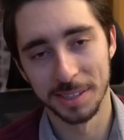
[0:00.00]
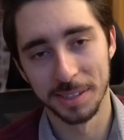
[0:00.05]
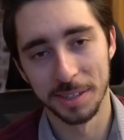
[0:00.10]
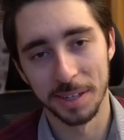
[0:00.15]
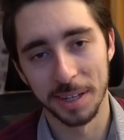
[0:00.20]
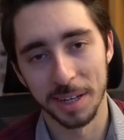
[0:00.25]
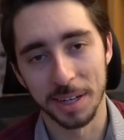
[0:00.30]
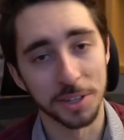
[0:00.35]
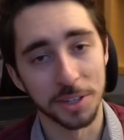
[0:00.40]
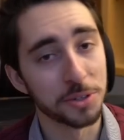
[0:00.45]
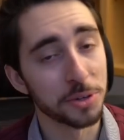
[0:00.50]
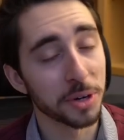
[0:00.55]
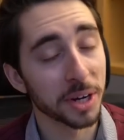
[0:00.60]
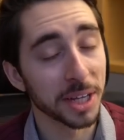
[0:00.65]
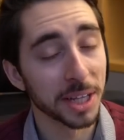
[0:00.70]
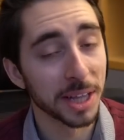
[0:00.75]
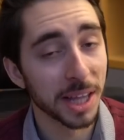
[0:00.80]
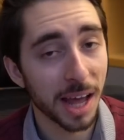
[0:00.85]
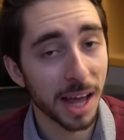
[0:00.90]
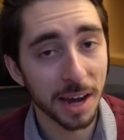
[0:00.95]
It can trick a
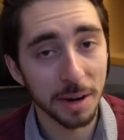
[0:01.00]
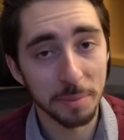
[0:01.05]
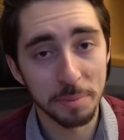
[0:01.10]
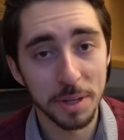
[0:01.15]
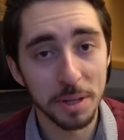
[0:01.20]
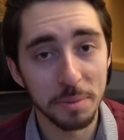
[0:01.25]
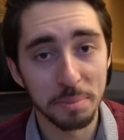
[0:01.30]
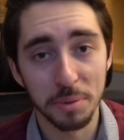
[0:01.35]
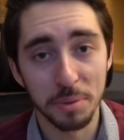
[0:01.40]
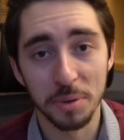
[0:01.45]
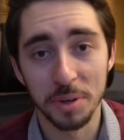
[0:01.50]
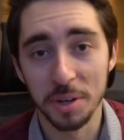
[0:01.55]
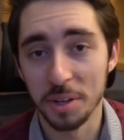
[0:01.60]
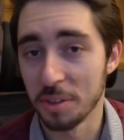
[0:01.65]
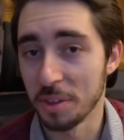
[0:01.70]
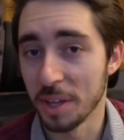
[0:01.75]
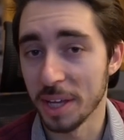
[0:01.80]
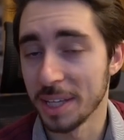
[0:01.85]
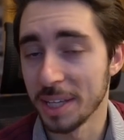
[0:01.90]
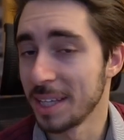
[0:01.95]
lot of people into
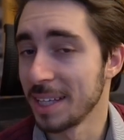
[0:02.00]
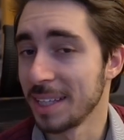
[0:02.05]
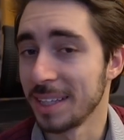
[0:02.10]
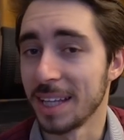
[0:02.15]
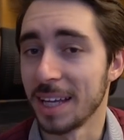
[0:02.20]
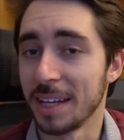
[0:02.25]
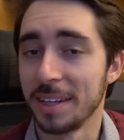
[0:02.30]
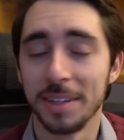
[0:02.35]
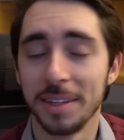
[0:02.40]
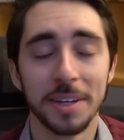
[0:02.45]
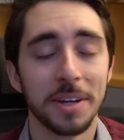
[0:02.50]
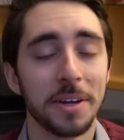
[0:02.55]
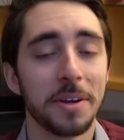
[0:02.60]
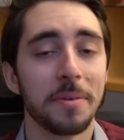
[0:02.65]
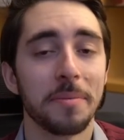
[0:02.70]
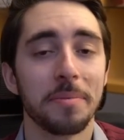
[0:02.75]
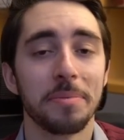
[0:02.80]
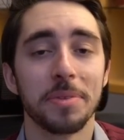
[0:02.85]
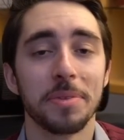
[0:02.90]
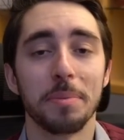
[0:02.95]
thinking that
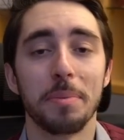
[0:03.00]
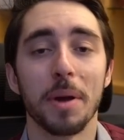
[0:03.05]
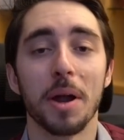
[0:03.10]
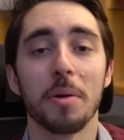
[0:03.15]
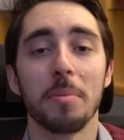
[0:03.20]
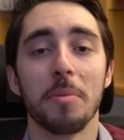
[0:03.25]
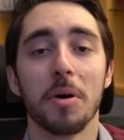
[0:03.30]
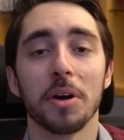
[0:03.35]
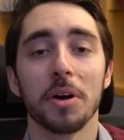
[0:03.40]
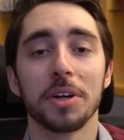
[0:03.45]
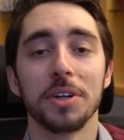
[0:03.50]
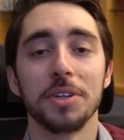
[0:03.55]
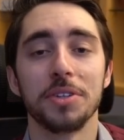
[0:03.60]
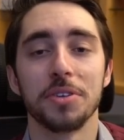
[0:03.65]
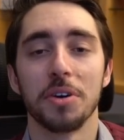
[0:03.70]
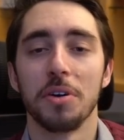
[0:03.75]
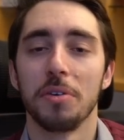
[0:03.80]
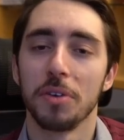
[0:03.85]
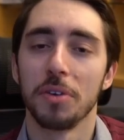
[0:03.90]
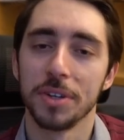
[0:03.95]
the bear market is
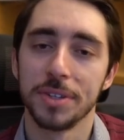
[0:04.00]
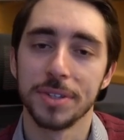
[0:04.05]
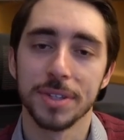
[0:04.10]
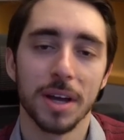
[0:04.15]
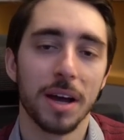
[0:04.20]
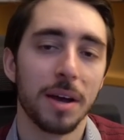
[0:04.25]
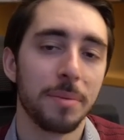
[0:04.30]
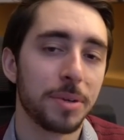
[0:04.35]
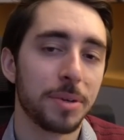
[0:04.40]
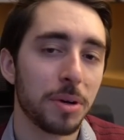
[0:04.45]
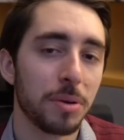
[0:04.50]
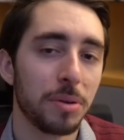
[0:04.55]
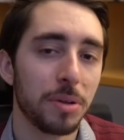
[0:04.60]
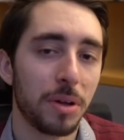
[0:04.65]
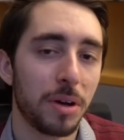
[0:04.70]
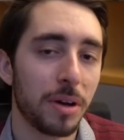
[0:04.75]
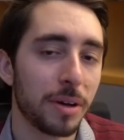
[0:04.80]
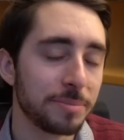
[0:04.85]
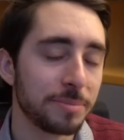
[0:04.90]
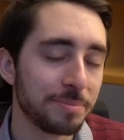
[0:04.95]
over, it's time to go
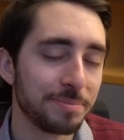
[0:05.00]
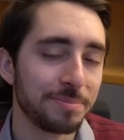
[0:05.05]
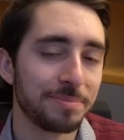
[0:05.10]
long.